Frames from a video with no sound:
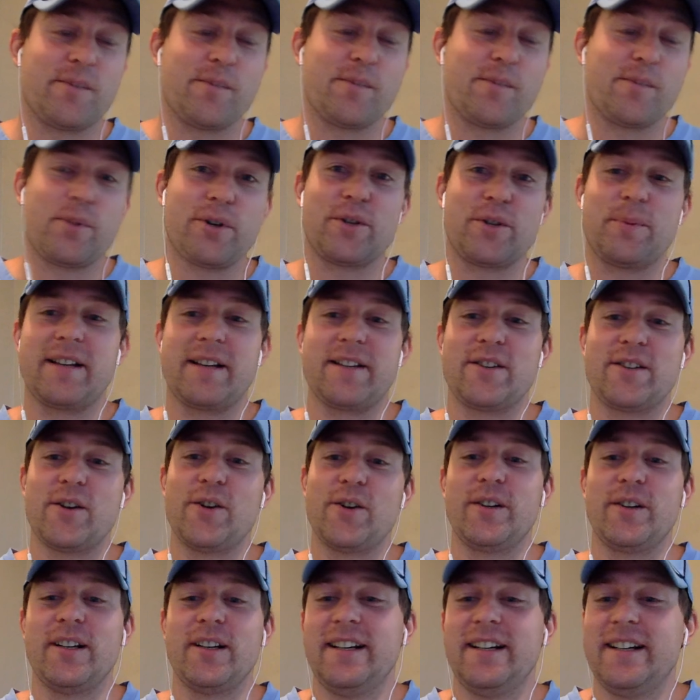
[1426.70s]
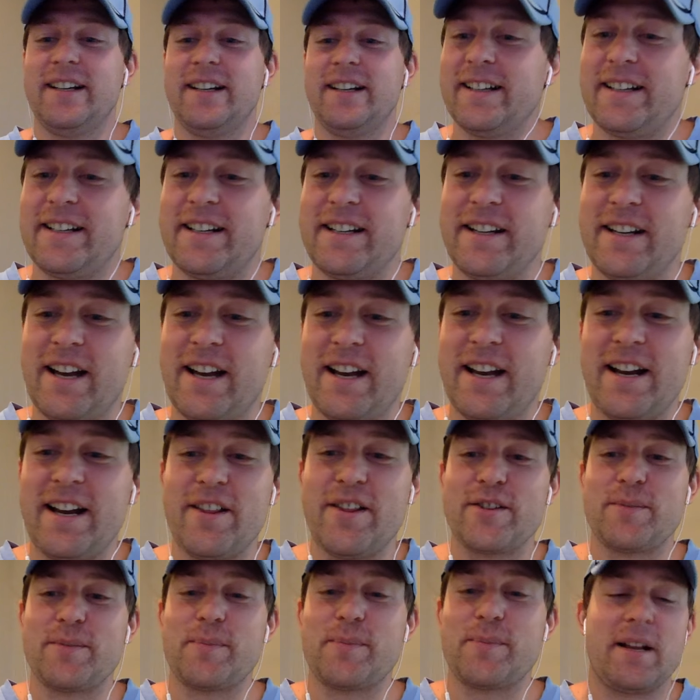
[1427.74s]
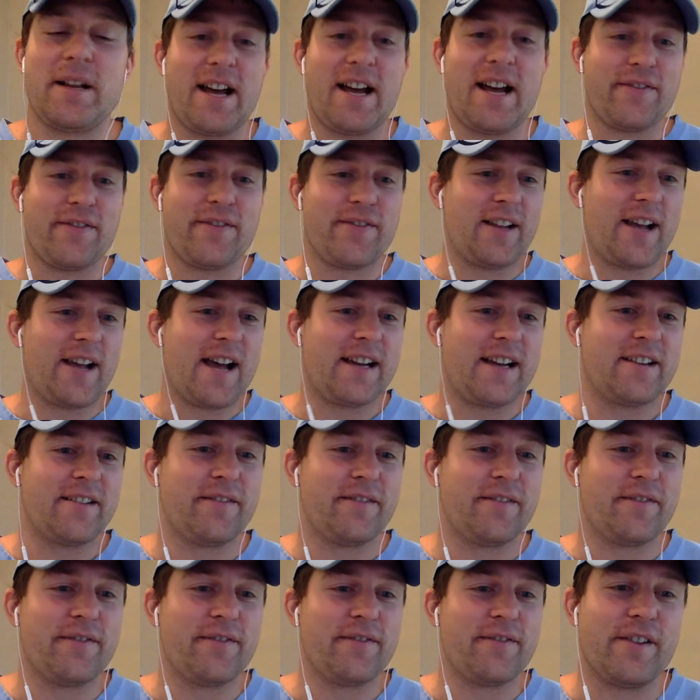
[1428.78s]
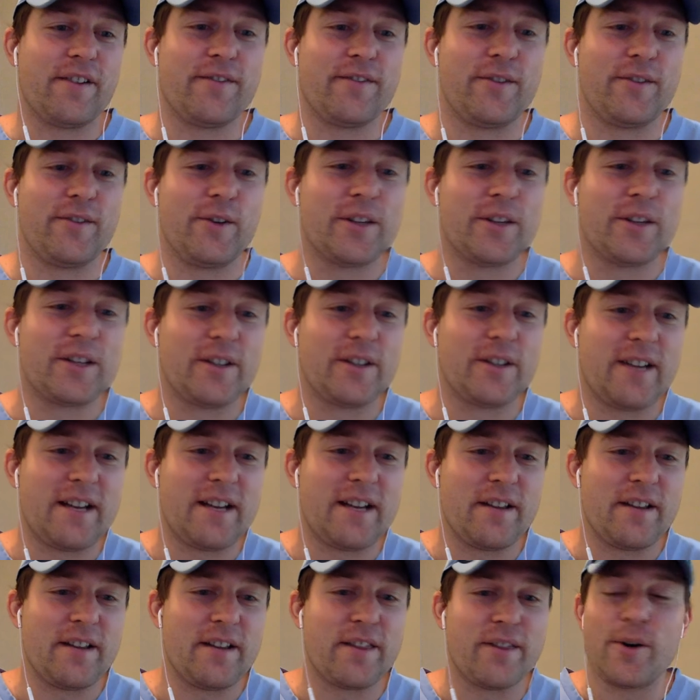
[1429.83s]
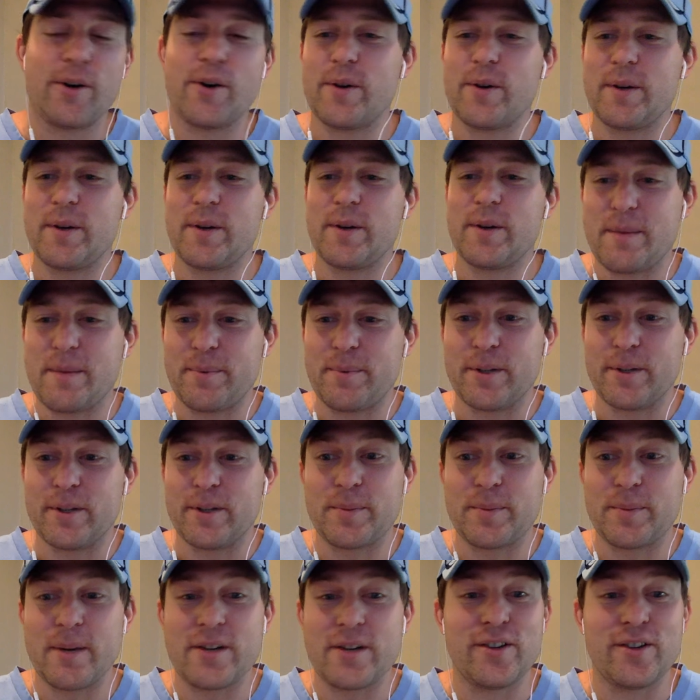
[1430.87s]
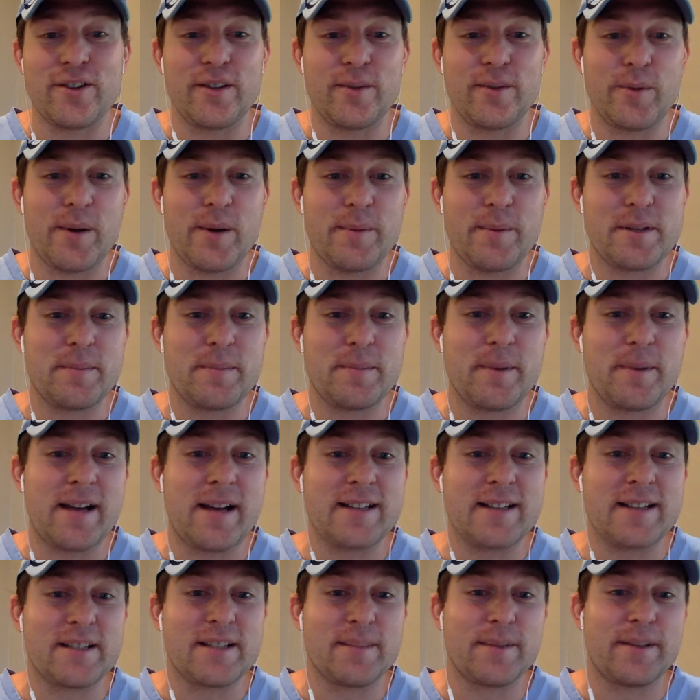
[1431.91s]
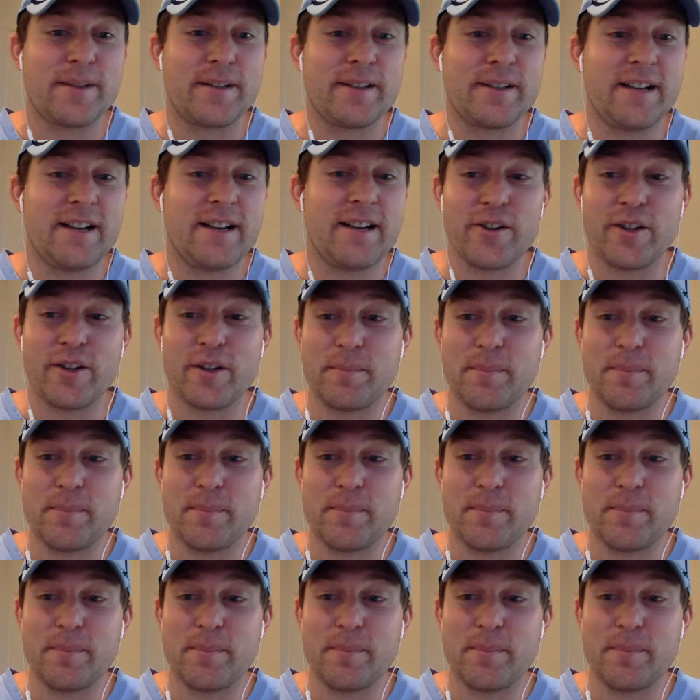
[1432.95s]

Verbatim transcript: pushes back. back. So and there's been a lot of flack of, of North Carolina throwing people, especially women's basketball, under the